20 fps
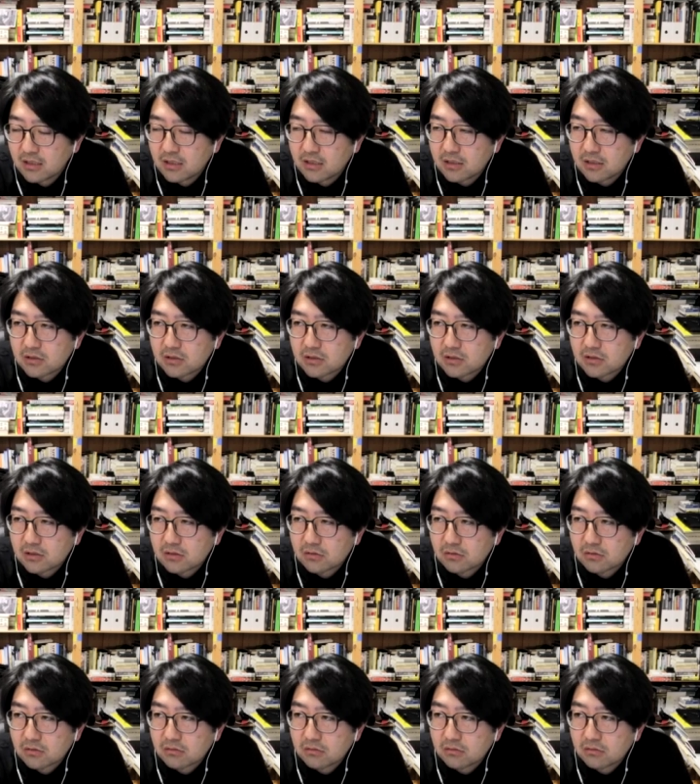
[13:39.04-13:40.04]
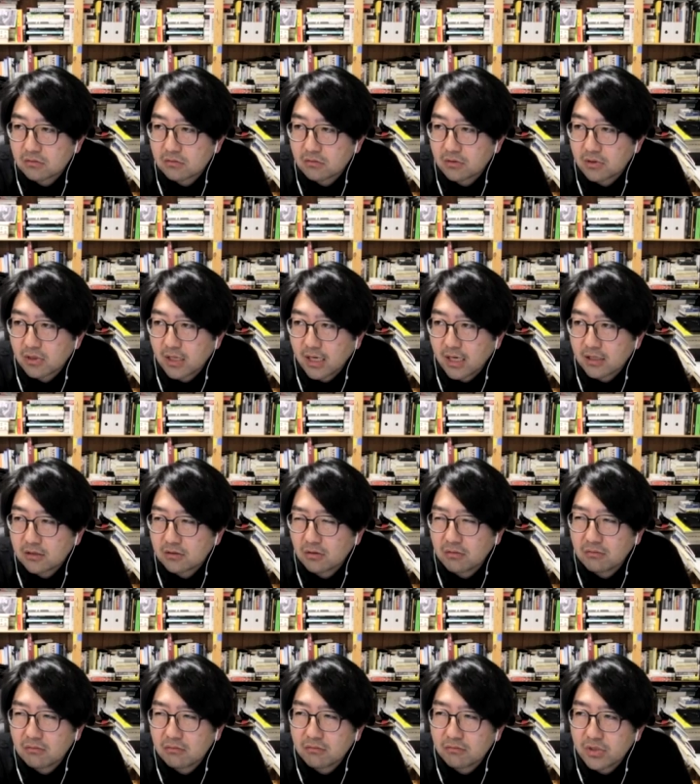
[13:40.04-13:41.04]
So I
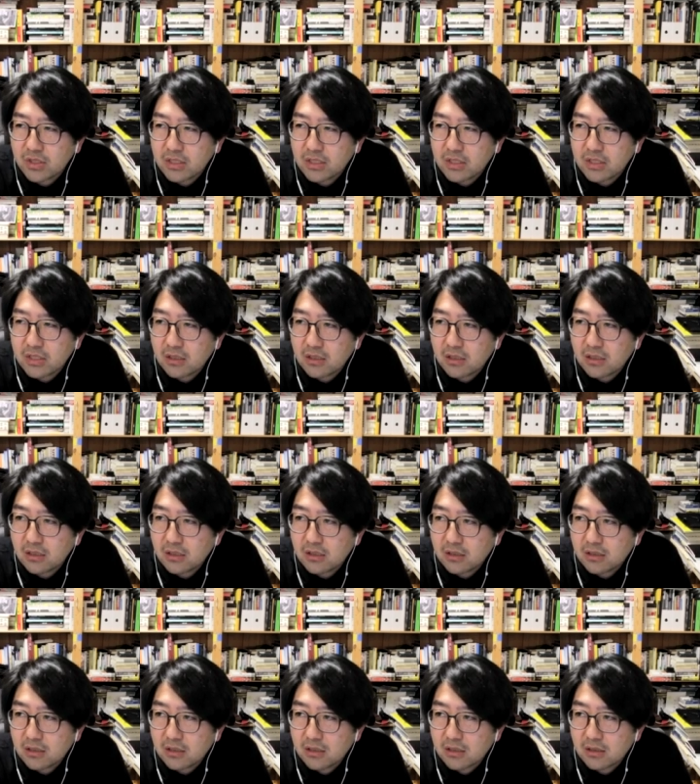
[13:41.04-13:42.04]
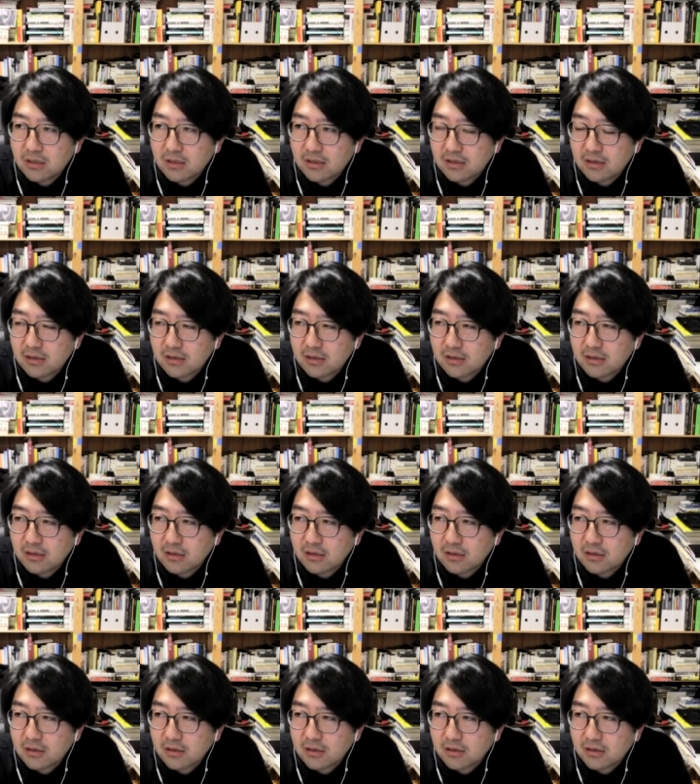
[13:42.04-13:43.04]
don't really
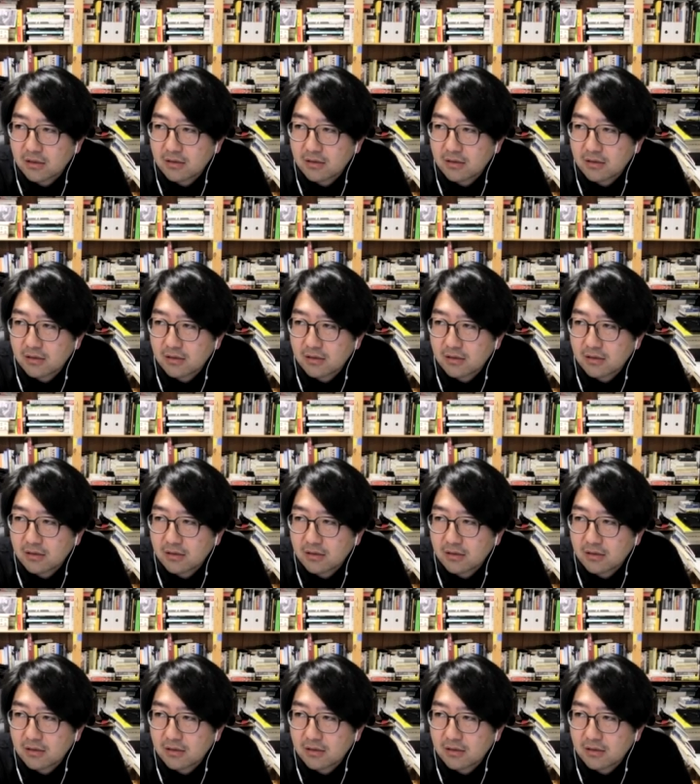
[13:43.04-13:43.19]
uh,